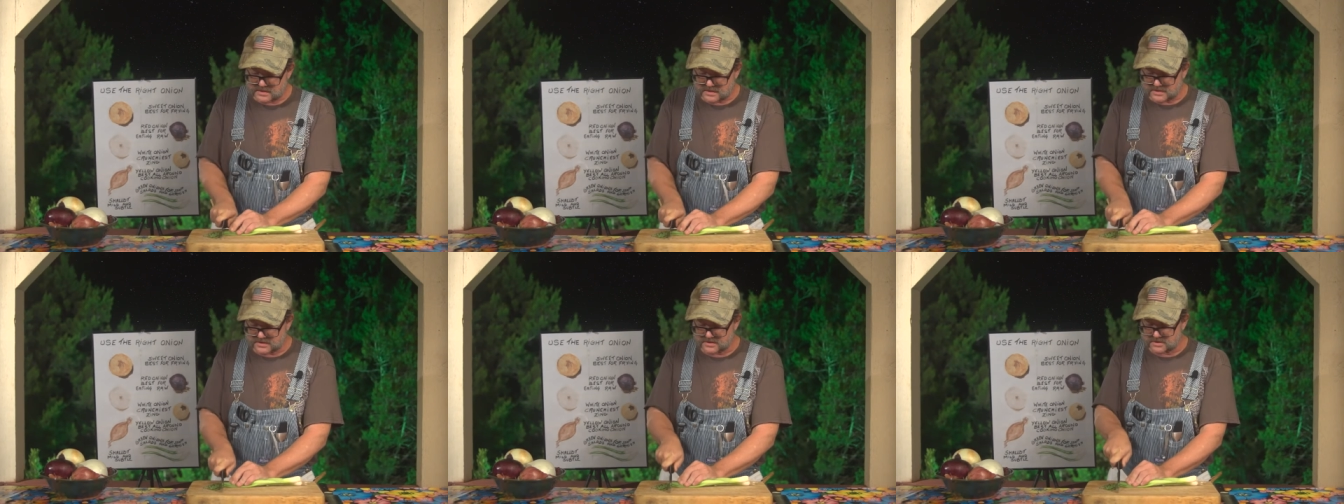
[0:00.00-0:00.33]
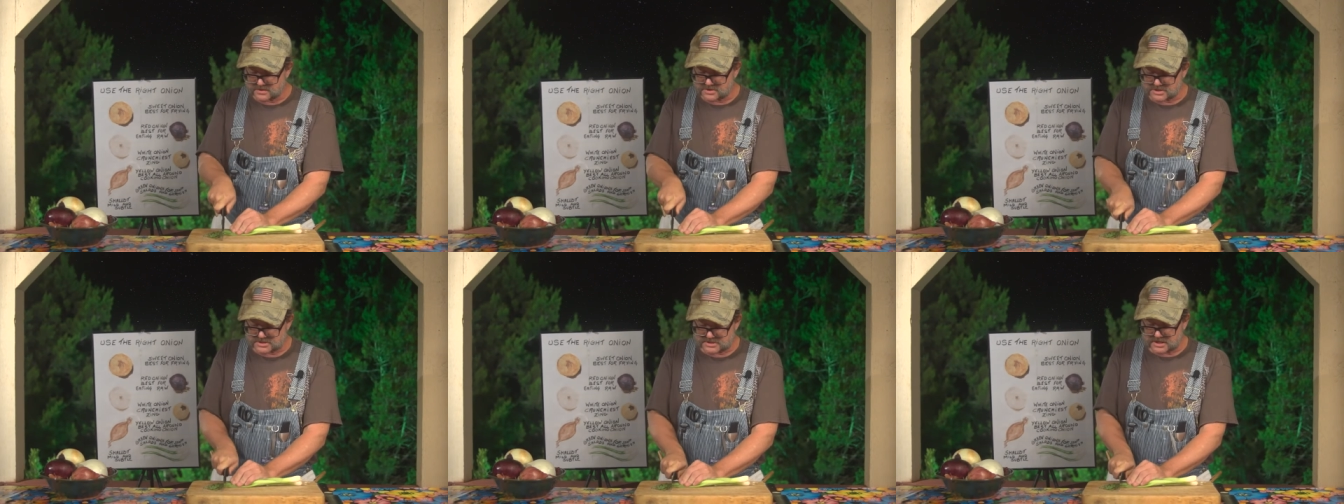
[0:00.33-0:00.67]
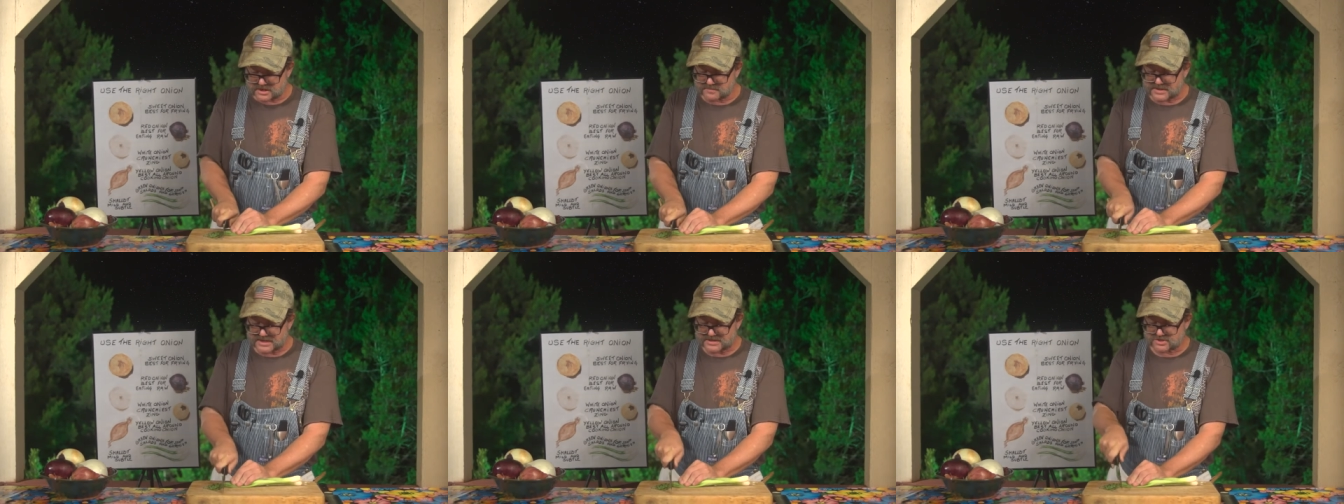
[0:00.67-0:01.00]
and you're just
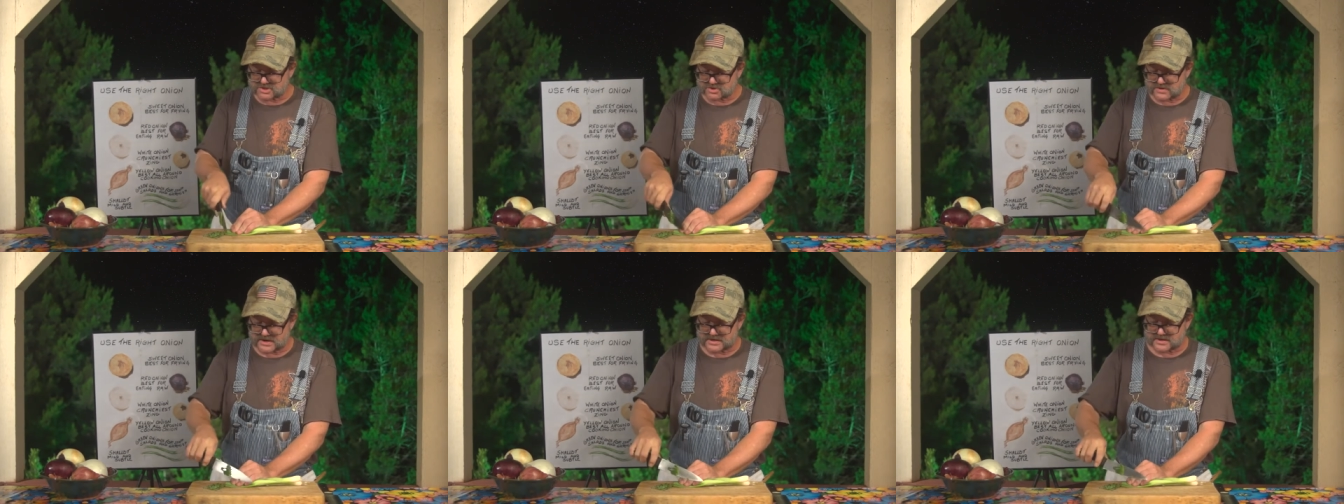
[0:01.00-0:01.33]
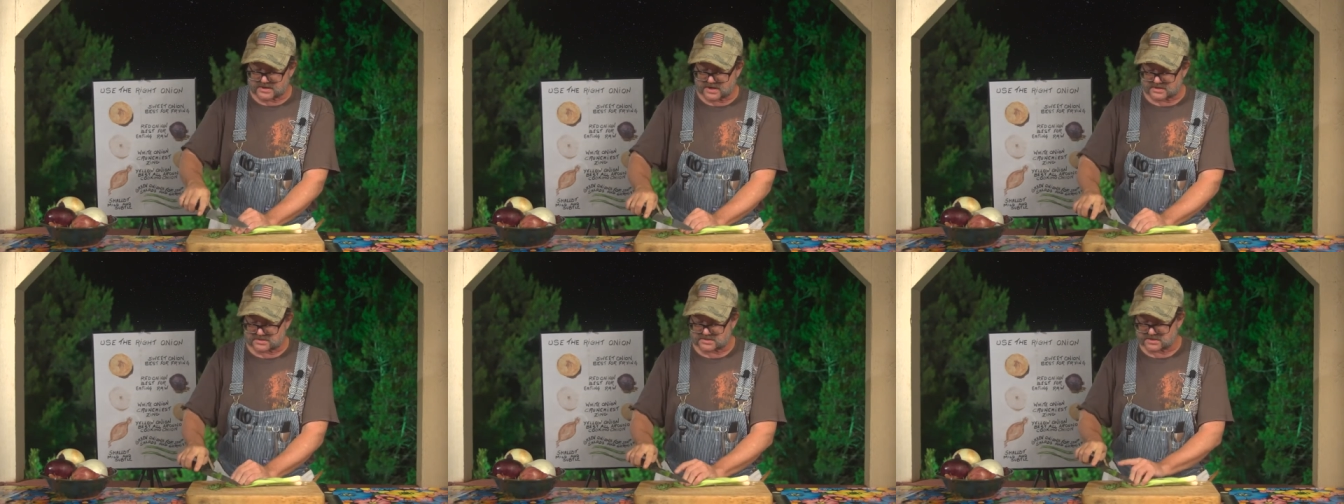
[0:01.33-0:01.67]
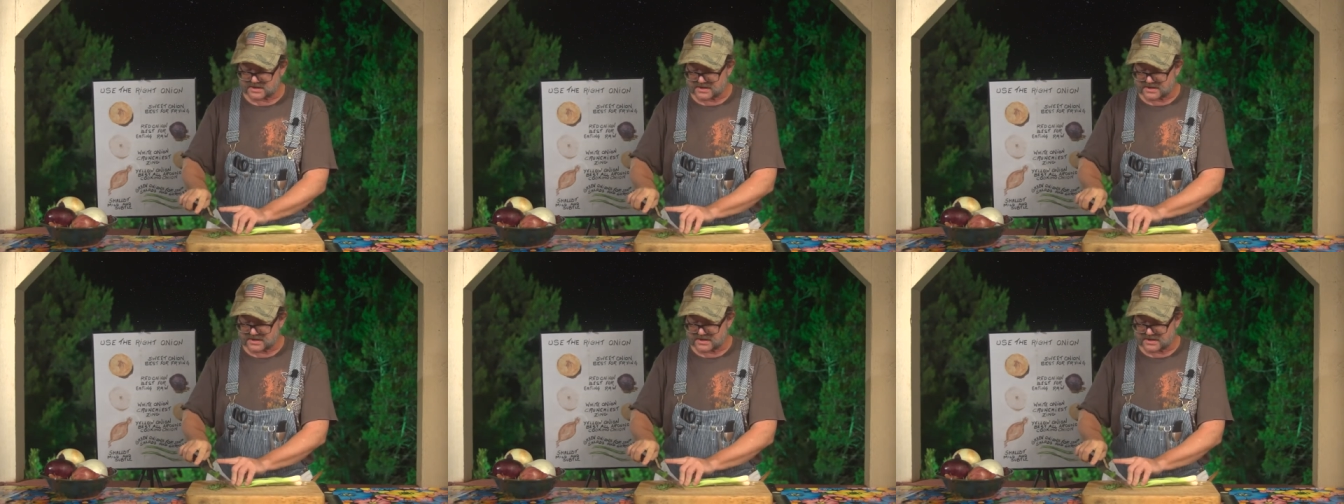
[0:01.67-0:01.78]
going to make straight cuts